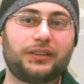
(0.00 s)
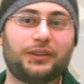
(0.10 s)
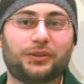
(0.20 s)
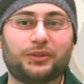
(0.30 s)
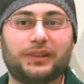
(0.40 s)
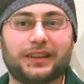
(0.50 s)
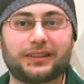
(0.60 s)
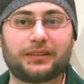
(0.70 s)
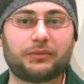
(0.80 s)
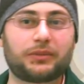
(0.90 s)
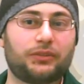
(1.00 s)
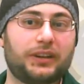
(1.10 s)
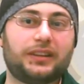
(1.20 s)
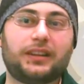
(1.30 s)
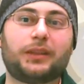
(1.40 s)
you know, like
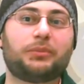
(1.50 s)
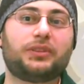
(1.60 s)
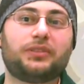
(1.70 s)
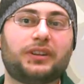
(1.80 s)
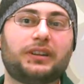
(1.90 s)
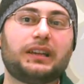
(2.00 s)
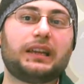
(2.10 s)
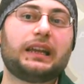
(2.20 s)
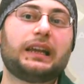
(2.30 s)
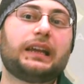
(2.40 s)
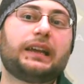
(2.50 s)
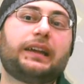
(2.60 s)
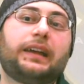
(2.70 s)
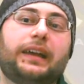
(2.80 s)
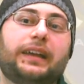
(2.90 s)
create that atmosphere.
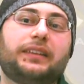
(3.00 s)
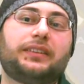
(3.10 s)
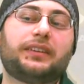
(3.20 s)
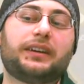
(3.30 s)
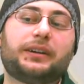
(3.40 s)
And